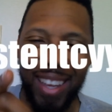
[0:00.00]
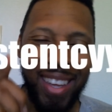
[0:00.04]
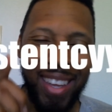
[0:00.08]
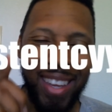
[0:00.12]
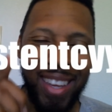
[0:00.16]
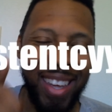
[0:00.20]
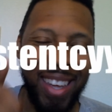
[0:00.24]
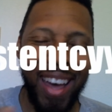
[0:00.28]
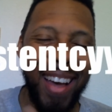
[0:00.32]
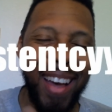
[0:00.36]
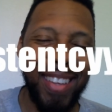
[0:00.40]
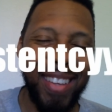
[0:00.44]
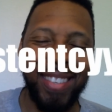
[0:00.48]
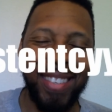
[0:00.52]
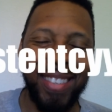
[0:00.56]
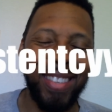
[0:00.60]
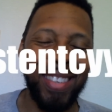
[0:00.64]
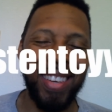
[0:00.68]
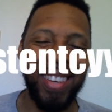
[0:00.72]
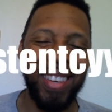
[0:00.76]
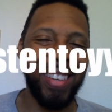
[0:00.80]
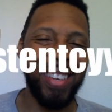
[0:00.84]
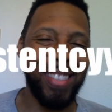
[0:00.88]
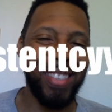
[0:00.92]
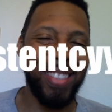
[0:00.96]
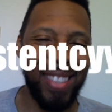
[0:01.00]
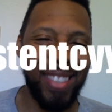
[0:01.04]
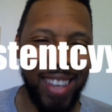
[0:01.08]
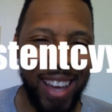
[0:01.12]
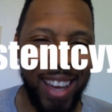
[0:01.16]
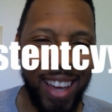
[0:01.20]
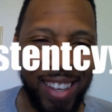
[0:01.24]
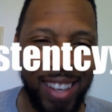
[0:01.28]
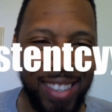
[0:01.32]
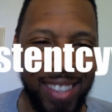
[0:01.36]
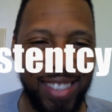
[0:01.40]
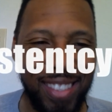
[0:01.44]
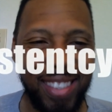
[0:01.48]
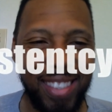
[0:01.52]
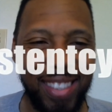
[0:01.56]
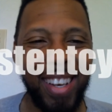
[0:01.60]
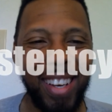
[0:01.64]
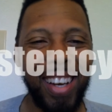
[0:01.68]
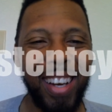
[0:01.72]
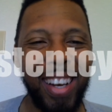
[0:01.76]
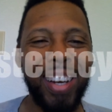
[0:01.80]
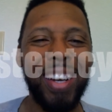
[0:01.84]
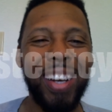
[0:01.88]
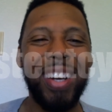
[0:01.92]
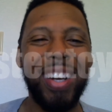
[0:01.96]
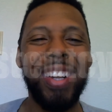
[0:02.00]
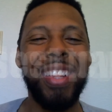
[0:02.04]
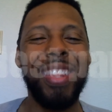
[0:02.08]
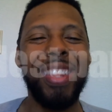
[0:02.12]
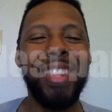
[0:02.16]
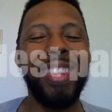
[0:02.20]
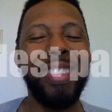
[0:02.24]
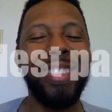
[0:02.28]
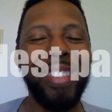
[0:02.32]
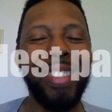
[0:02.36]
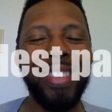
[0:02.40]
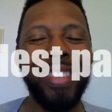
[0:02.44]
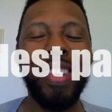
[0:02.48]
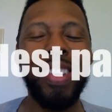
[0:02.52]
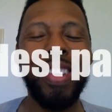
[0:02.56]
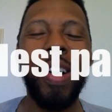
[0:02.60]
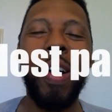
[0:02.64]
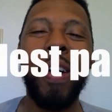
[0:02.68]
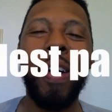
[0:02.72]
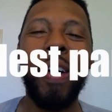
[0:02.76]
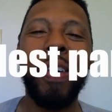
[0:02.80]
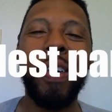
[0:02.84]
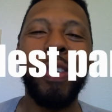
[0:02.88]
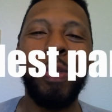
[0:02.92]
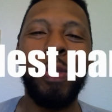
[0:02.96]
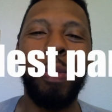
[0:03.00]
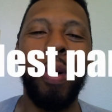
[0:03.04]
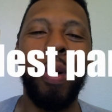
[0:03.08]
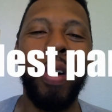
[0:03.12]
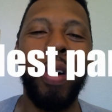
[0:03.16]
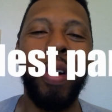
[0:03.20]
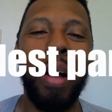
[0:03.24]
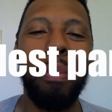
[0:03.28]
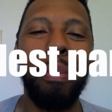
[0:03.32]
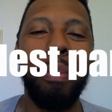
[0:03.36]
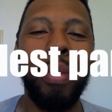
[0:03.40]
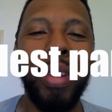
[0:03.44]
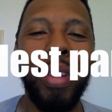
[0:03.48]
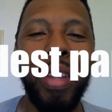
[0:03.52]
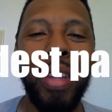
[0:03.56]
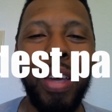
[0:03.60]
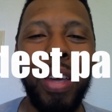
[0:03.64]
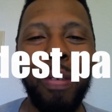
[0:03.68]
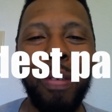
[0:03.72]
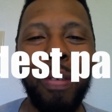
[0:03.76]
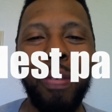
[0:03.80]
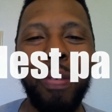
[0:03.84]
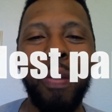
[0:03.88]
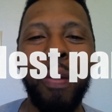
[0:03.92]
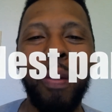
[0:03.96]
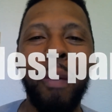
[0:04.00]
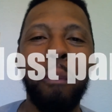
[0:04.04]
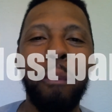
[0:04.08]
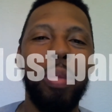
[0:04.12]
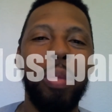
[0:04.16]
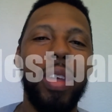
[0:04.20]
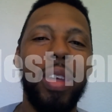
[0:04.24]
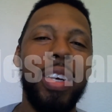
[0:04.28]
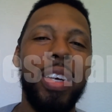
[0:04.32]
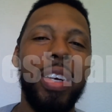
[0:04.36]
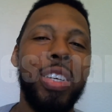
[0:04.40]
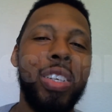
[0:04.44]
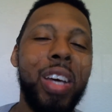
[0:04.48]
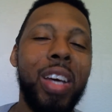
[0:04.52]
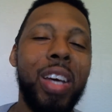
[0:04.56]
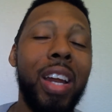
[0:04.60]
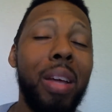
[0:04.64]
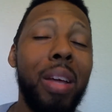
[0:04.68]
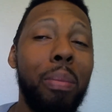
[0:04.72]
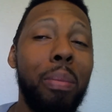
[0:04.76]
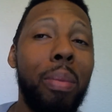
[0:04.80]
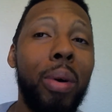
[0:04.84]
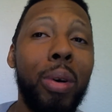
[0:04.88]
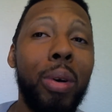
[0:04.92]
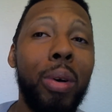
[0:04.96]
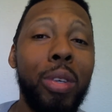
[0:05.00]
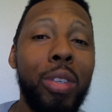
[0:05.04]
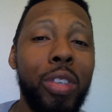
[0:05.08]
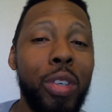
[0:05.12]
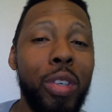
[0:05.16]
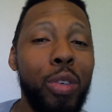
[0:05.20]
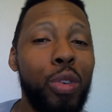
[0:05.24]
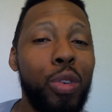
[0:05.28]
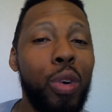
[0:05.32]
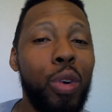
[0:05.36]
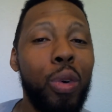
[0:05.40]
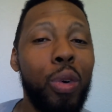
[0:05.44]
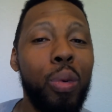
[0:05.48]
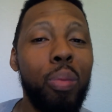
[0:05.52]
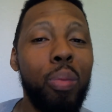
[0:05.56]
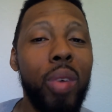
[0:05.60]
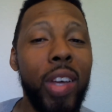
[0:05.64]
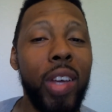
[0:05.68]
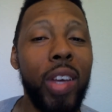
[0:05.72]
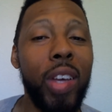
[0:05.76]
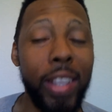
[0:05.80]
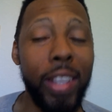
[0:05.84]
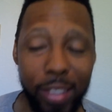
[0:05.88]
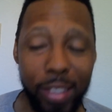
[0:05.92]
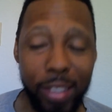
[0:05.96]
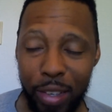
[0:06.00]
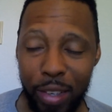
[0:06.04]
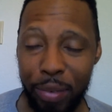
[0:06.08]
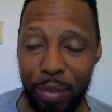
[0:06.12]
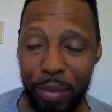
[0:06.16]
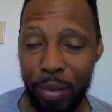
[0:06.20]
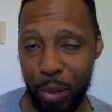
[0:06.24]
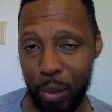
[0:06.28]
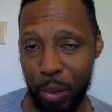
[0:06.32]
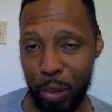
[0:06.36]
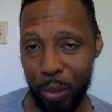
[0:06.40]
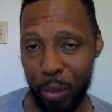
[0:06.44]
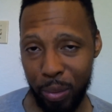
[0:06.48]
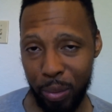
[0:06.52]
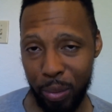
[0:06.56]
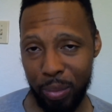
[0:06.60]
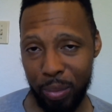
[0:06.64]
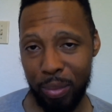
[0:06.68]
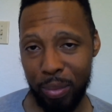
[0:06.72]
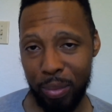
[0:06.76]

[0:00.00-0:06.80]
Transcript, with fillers: Yes, yes, yes. This is the hardest part, I believe. Shiny ball syndrome is difficult.